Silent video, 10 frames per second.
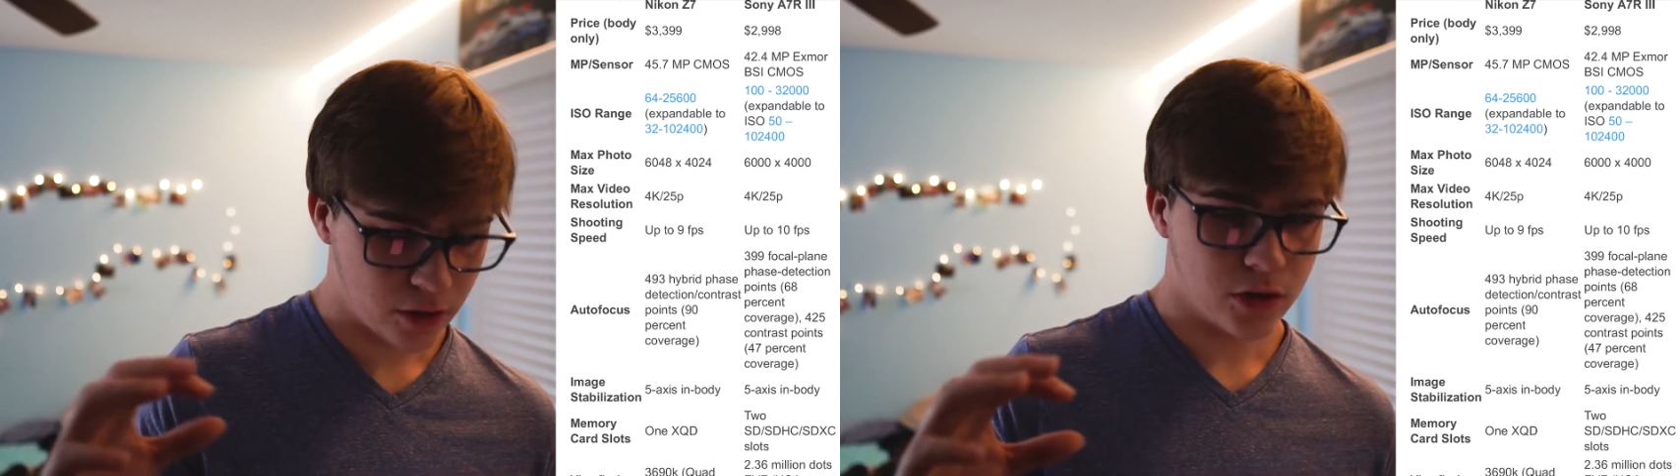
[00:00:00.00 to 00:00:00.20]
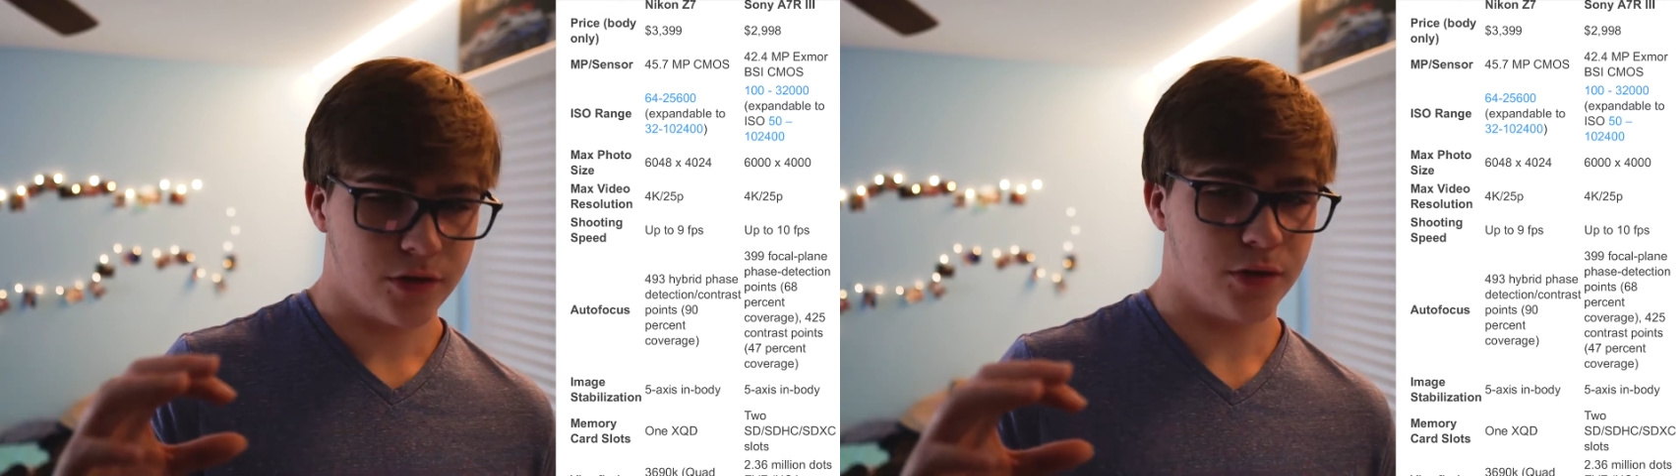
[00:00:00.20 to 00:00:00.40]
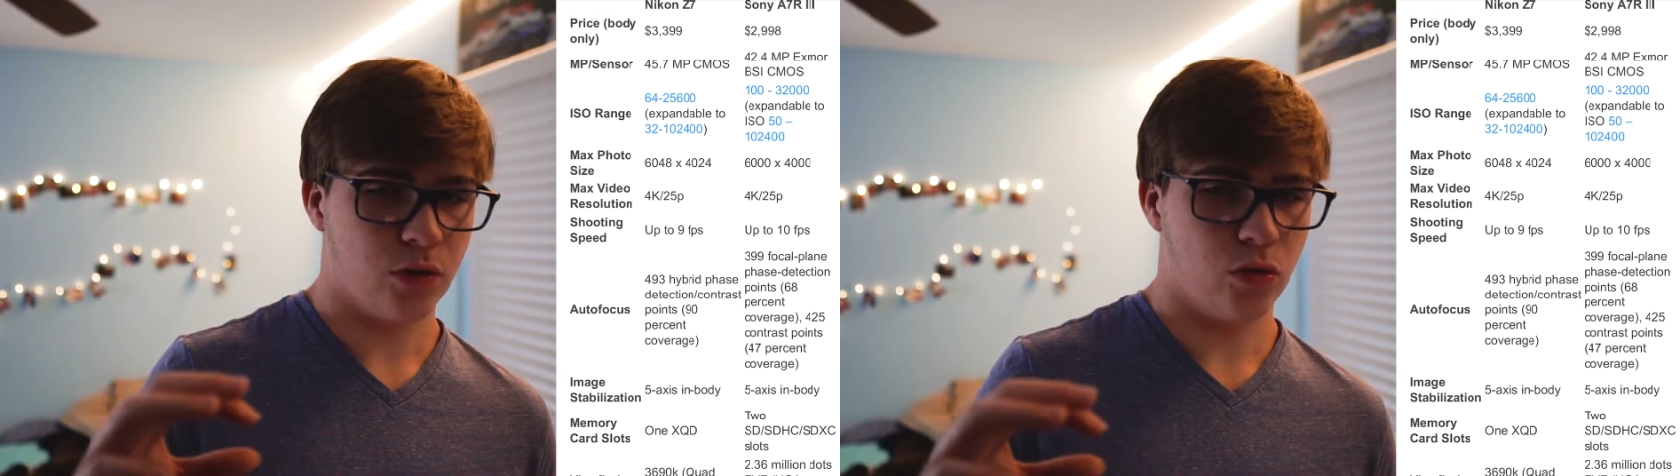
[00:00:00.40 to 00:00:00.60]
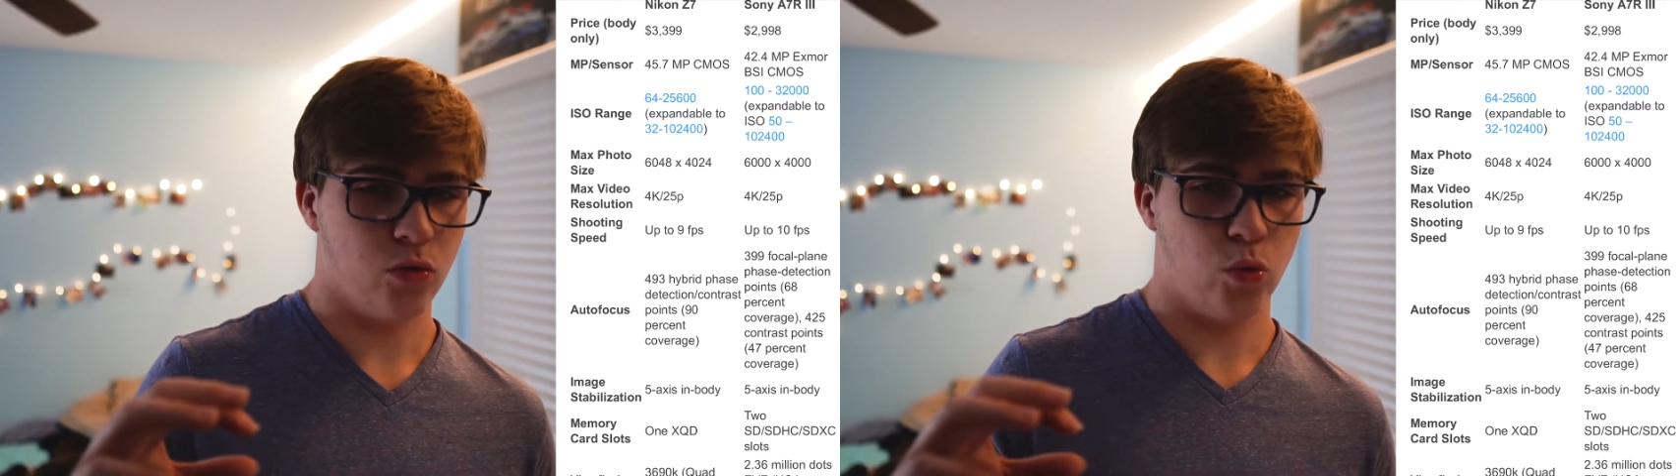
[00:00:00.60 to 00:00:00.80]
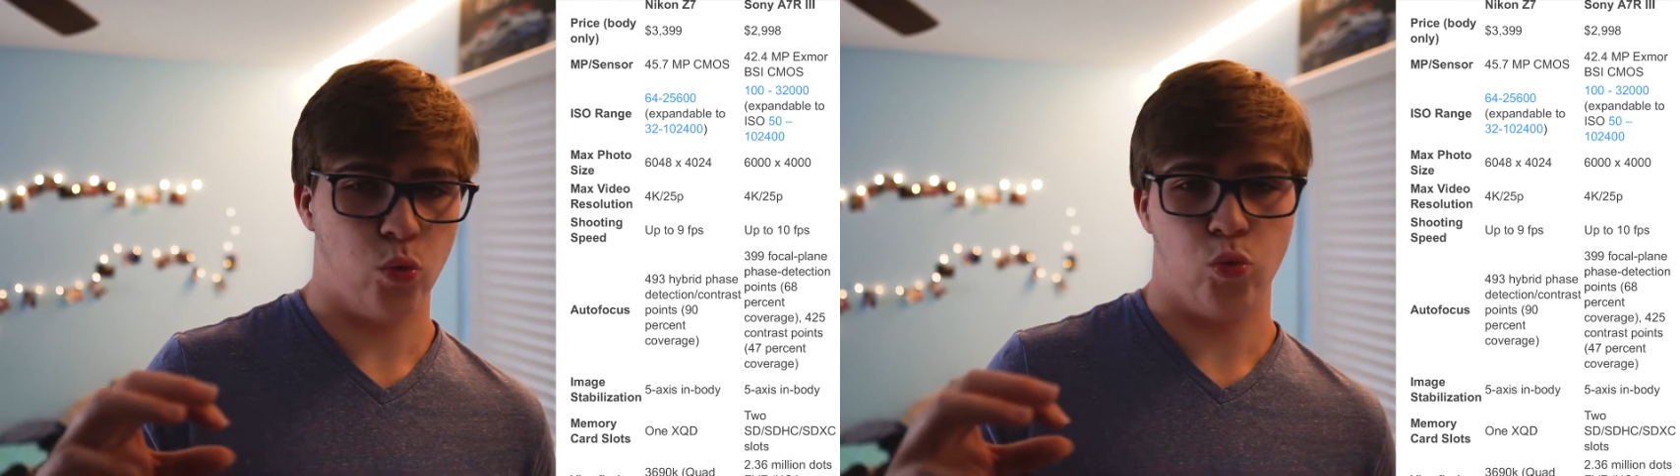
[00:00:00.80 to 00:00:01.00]
So
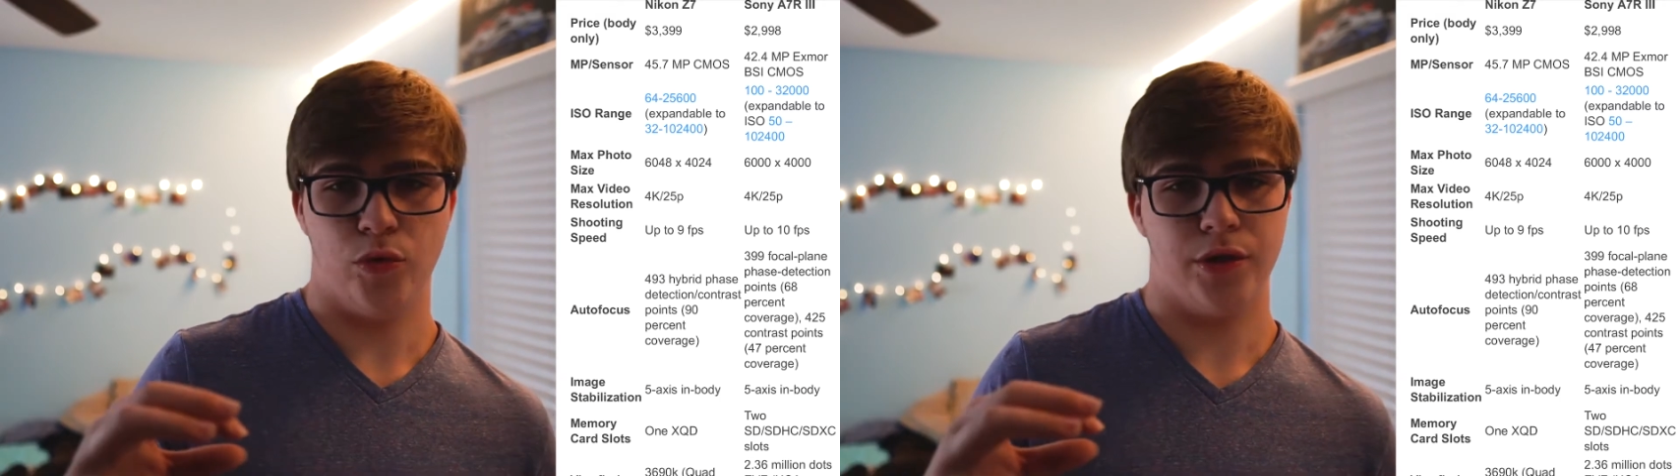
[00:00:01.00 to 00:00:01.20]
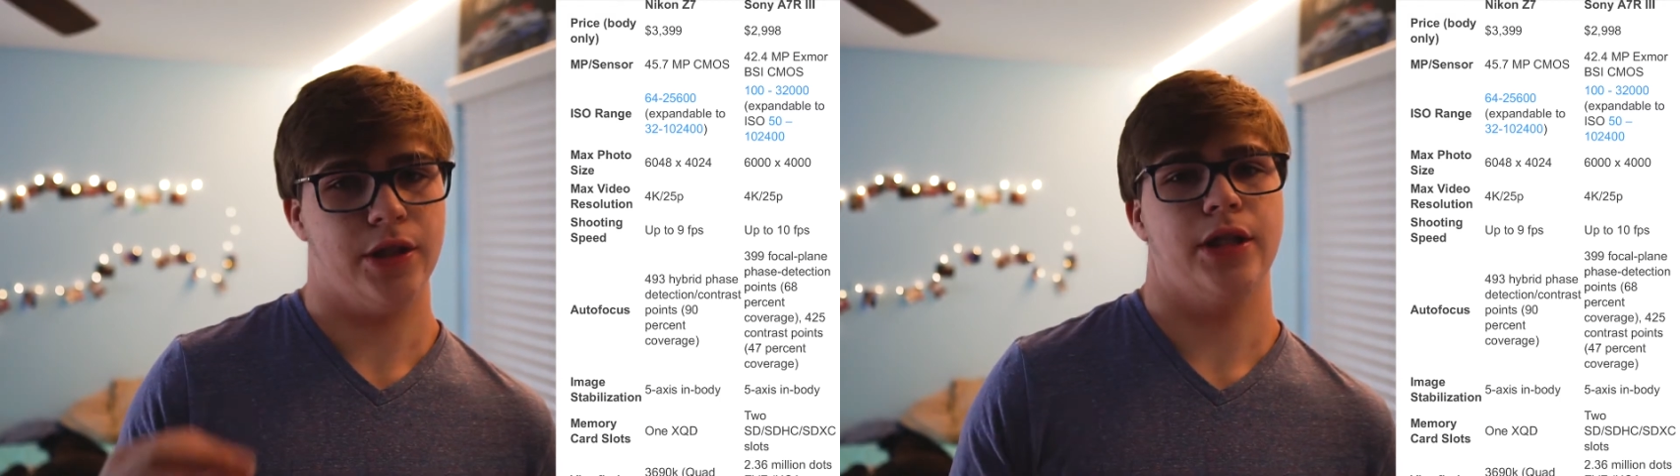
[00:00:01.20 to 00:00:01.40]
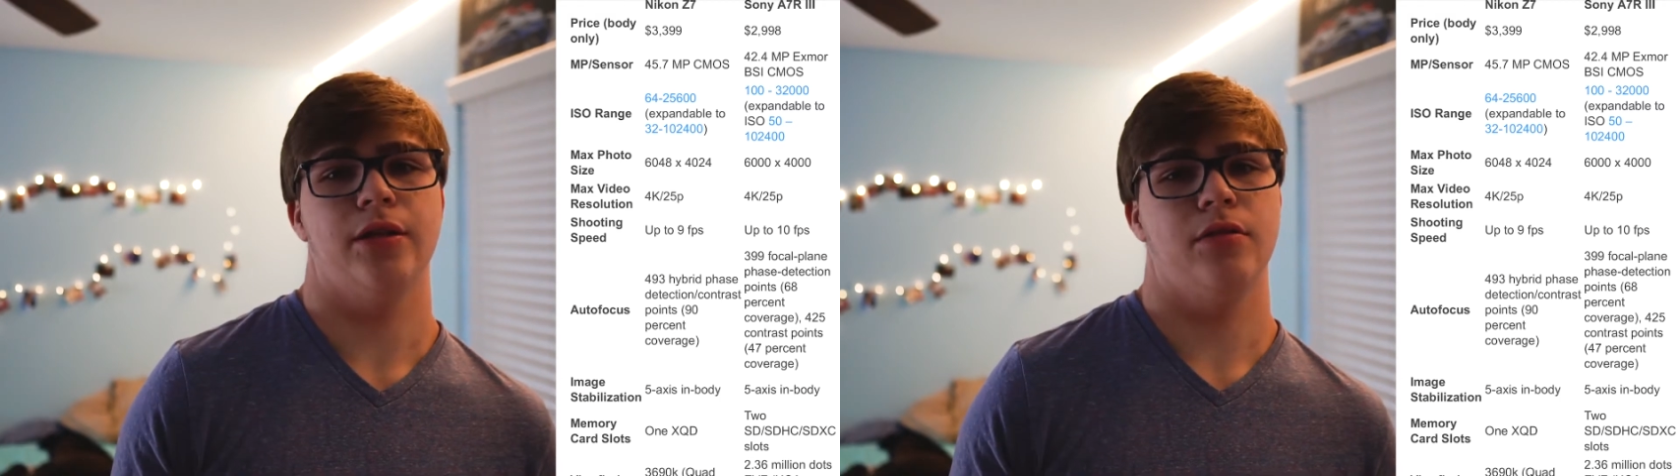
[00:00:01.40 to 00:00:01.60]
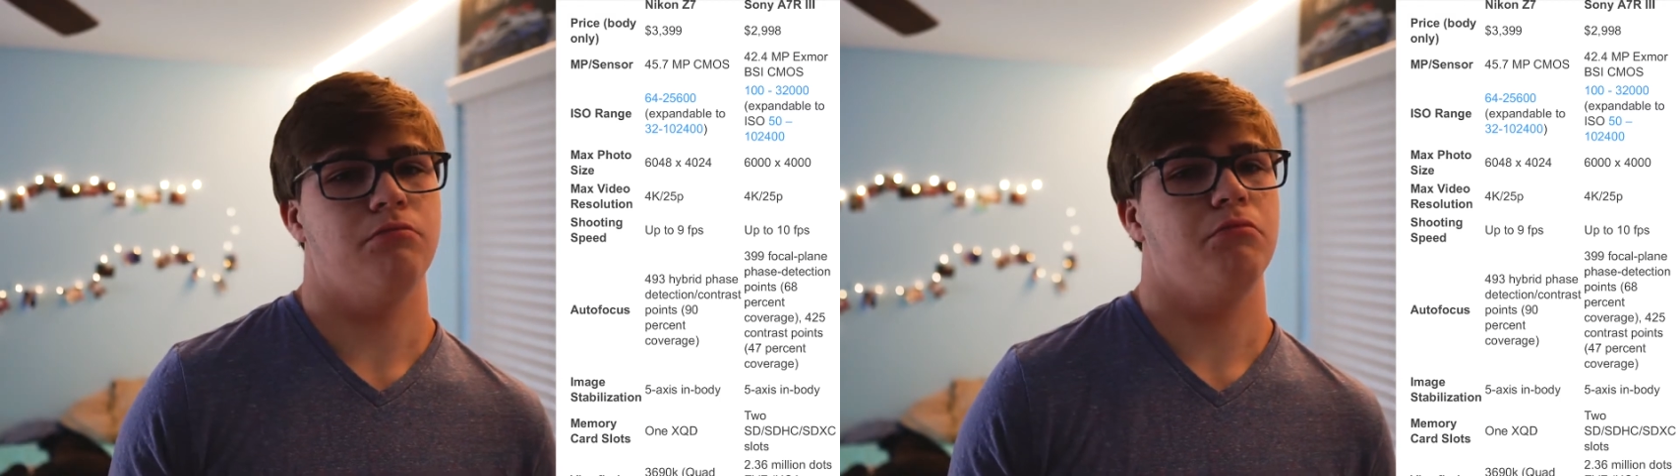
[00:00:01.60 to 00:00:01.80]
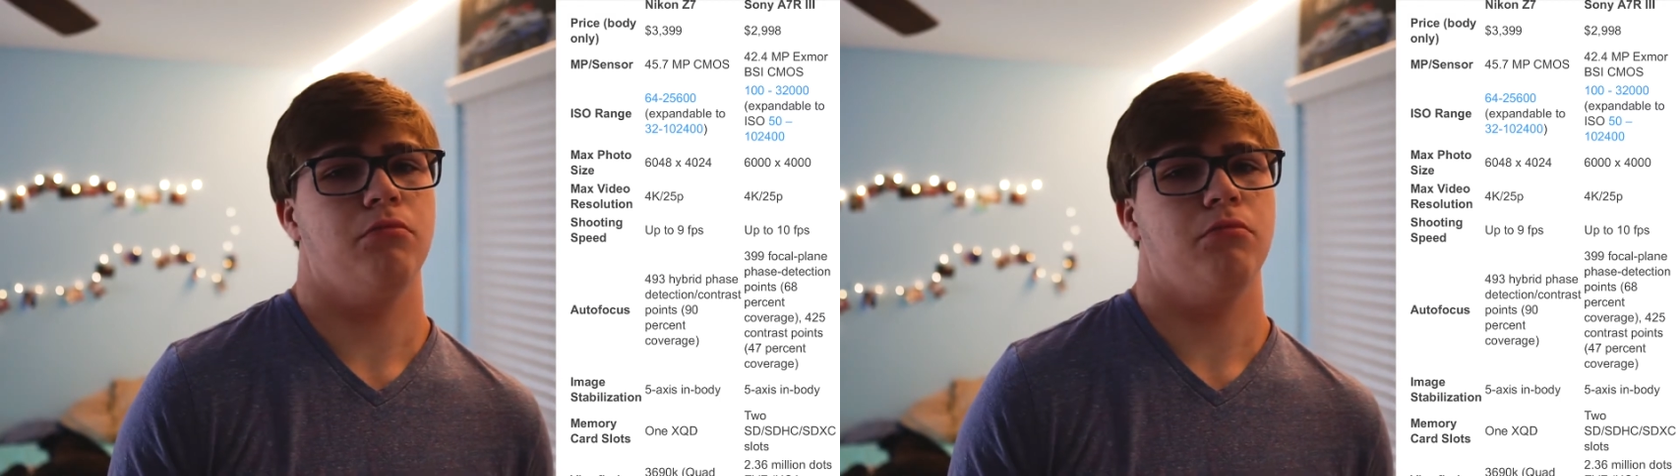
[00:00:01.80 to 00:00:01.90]
you're gonna get